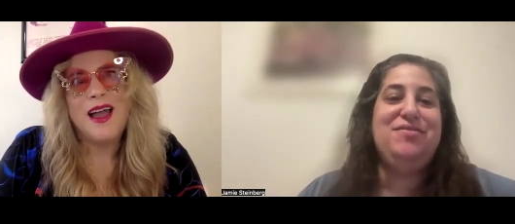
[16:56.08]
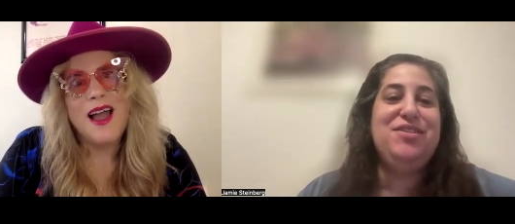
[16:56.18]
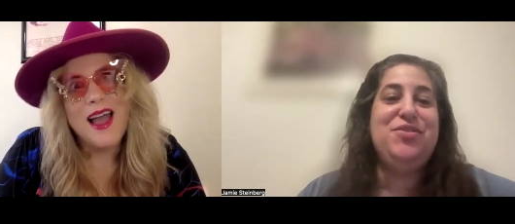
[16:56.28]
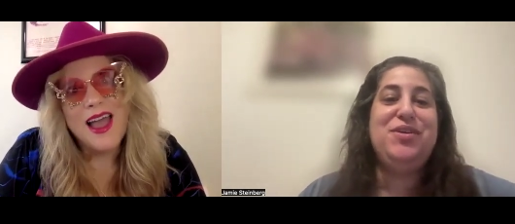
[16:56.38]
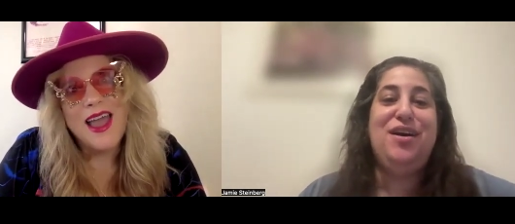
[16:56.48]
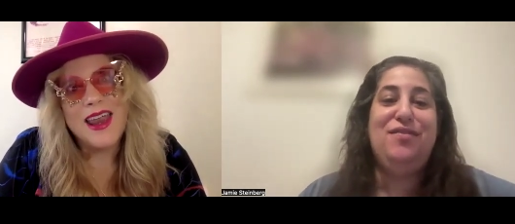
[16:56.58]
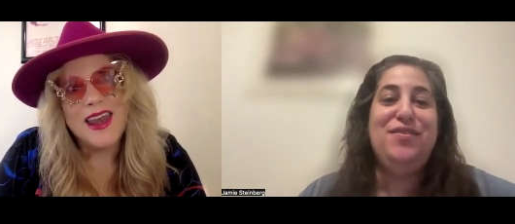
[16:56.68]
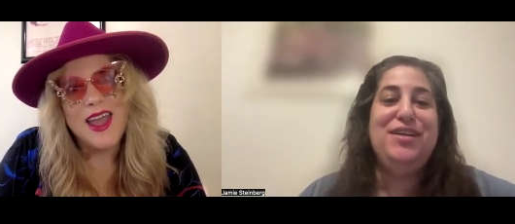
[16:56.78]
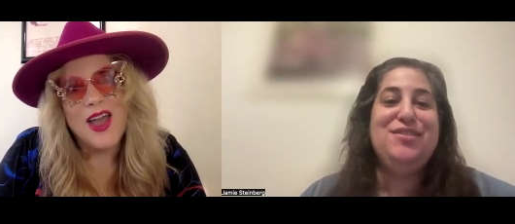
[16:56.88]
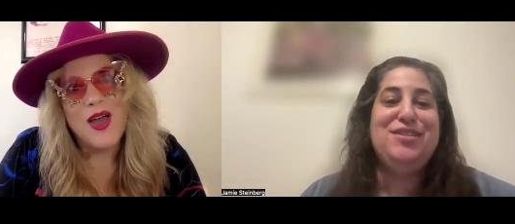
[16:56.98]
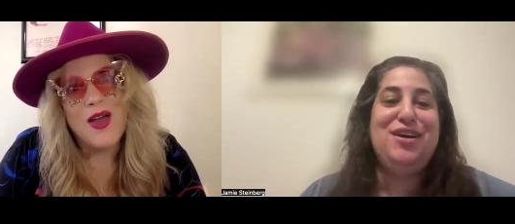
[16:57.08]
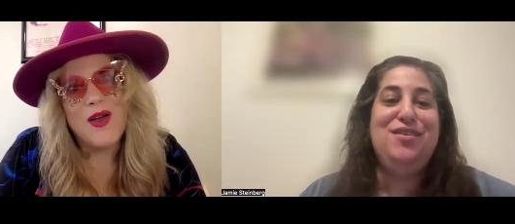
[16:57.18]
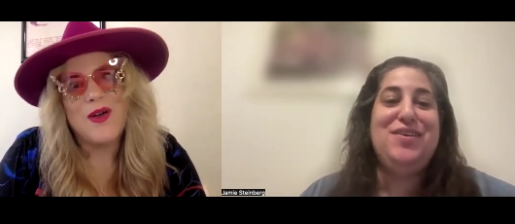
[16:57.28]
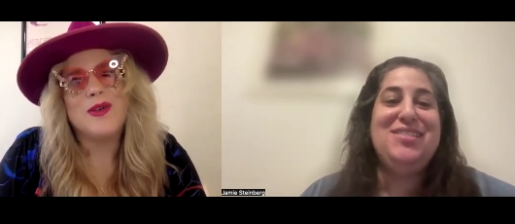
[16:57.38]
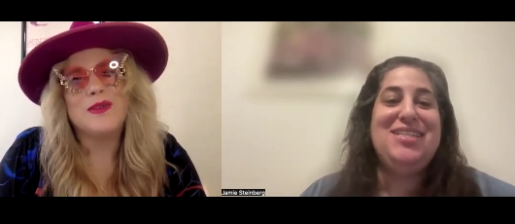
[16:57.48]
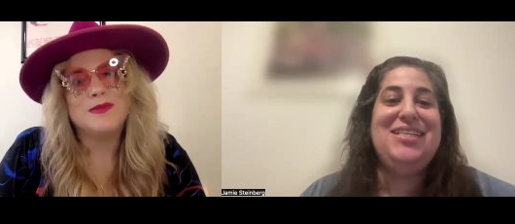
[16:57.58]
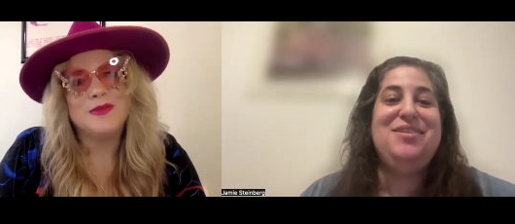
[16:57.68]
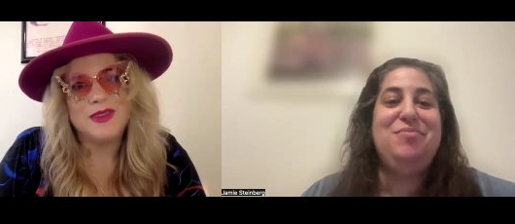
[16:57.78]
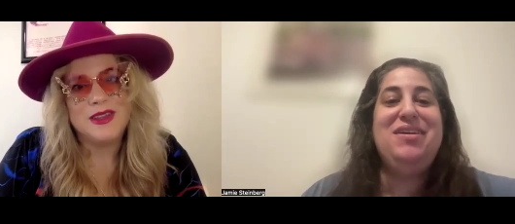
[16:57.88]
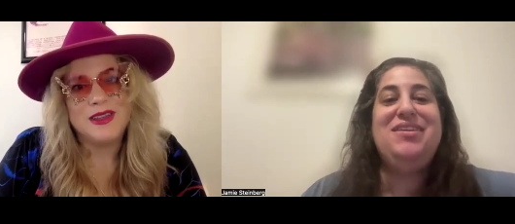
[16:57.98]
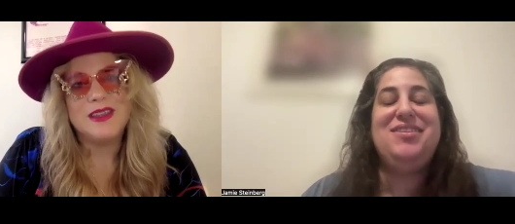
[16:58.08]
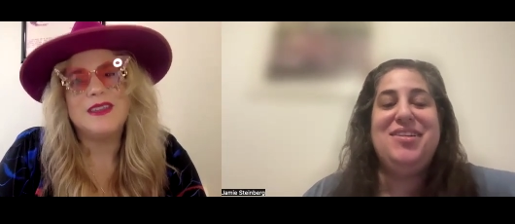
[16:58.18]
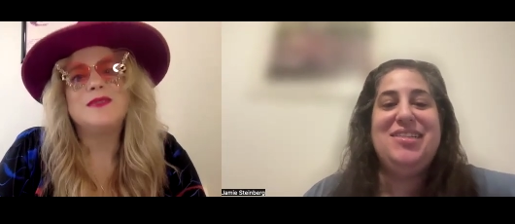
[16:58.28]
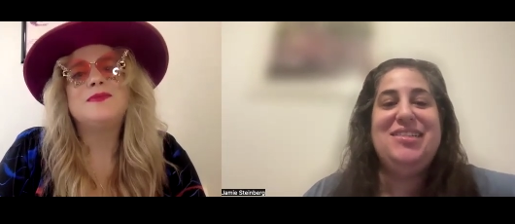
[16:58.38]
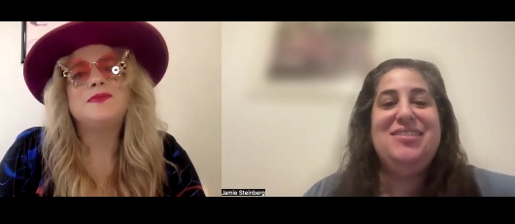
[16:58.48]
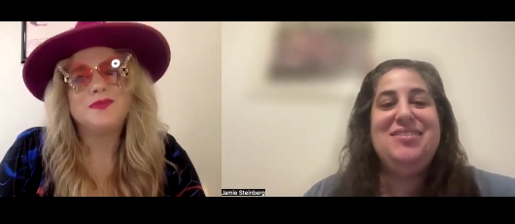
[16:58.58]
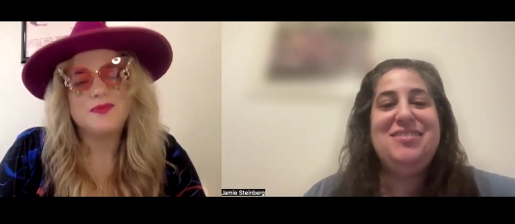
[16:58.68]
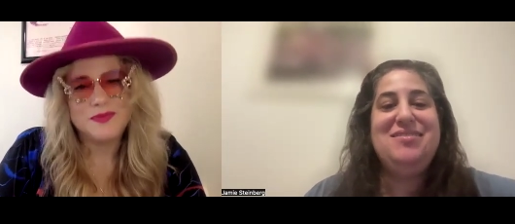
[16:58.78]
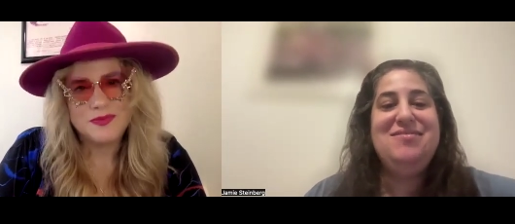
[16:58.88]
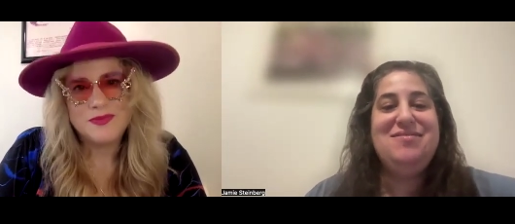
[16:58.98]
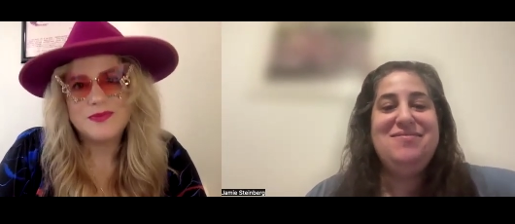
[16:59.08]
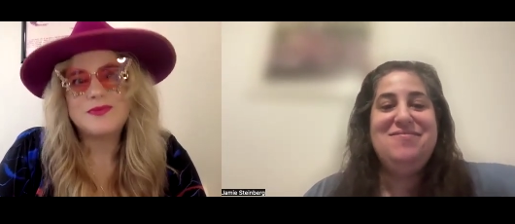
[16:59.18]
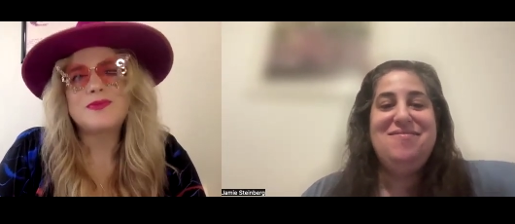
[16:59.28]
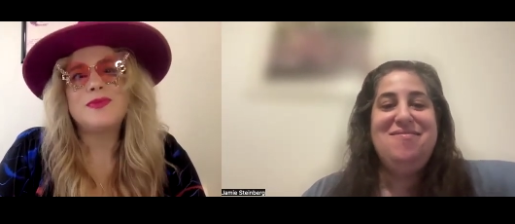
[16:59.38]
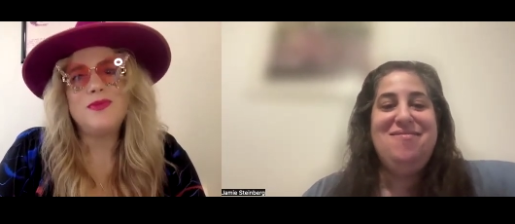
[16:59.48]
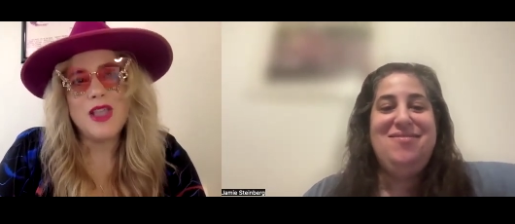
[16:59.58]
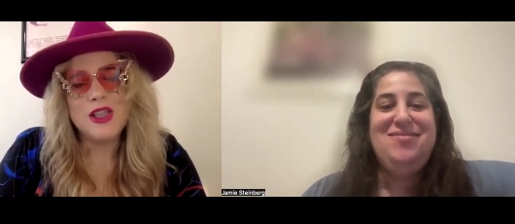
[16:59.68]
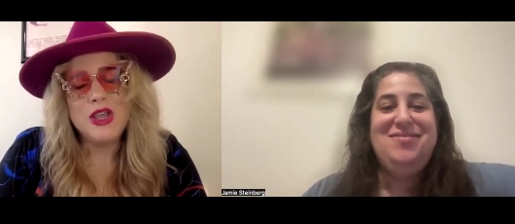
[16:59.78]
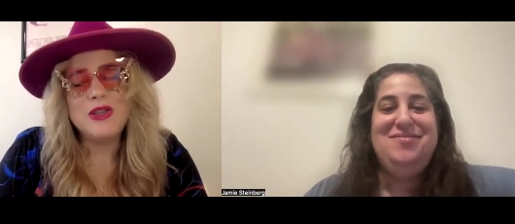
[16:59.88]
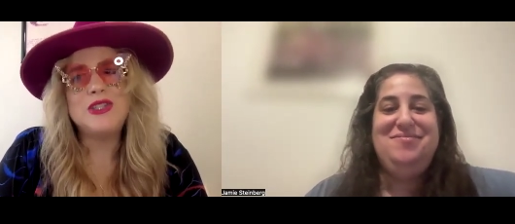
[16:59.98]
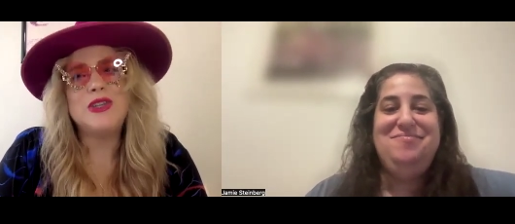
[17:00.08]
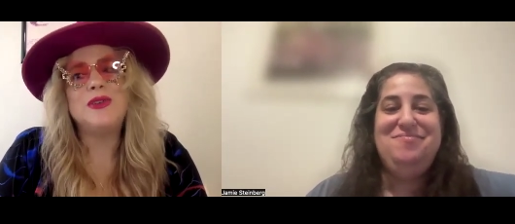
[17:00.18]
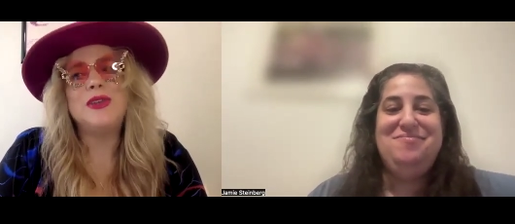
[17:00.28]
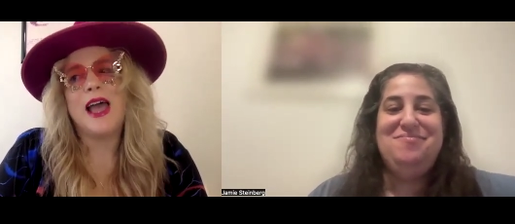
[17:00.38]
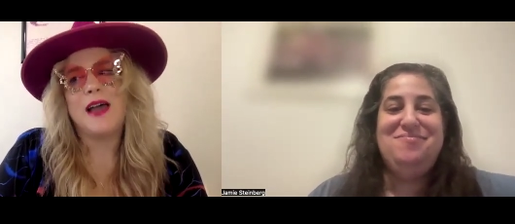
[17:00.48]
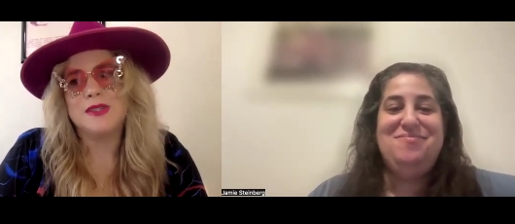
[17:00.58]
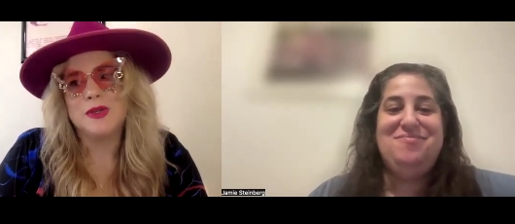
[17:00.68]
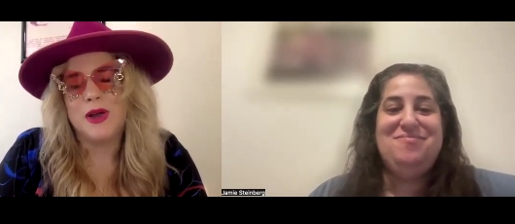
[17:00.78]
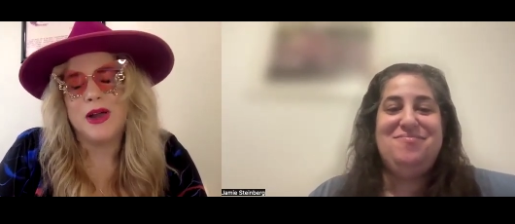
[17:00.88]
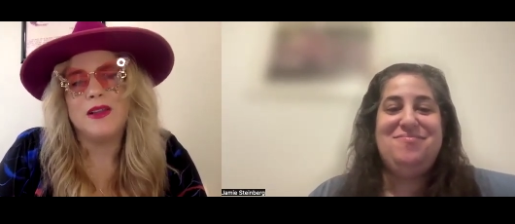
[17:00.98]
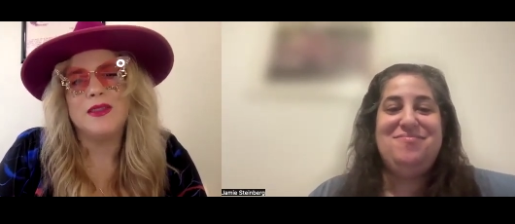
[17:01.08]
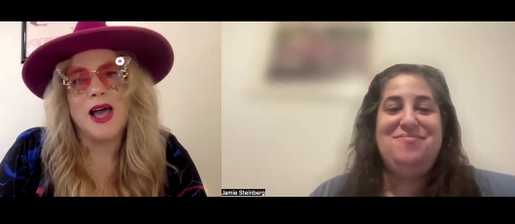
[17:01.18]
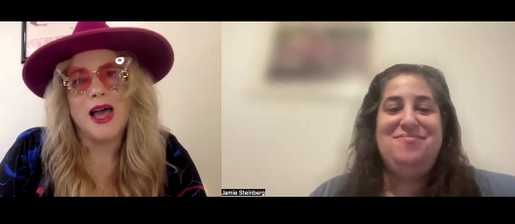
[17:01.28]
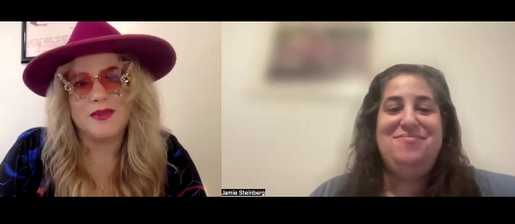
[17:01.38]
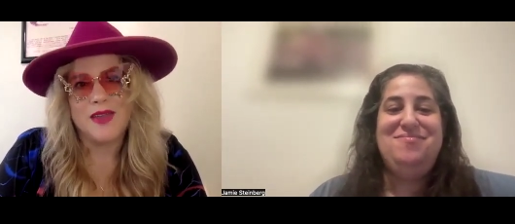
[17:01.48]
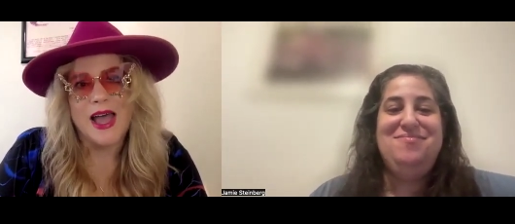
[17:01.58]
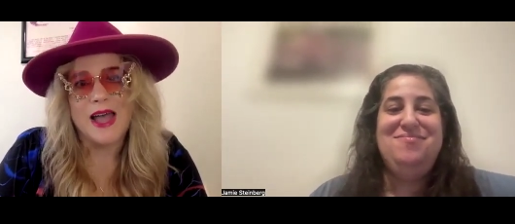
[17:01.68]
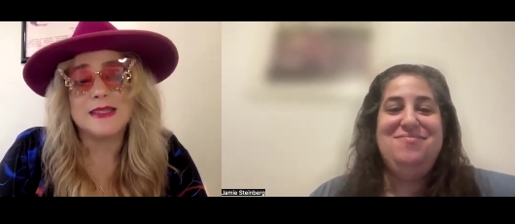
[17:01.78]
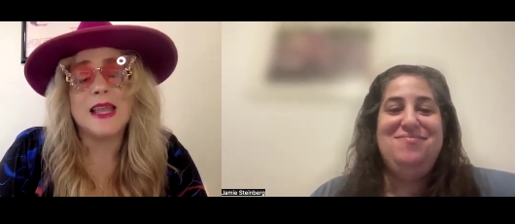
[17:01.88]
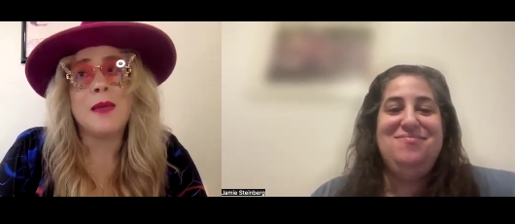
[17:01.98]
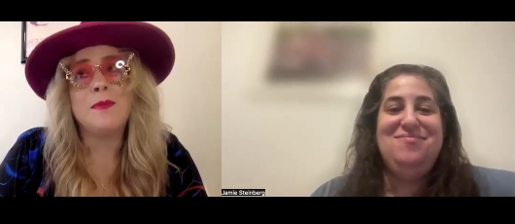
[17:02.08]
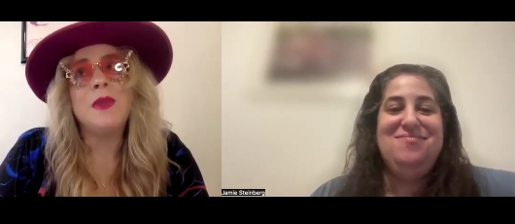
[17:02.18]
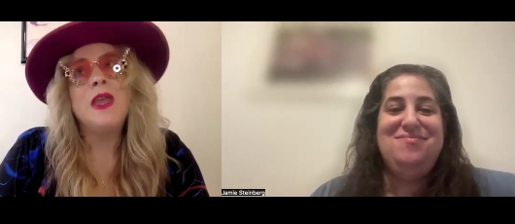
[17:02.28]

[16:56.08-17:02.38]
Speaker 1: You have, to do. I know.
Speaker 2: As an independent artist you do you have to wear a lot of hats and i'm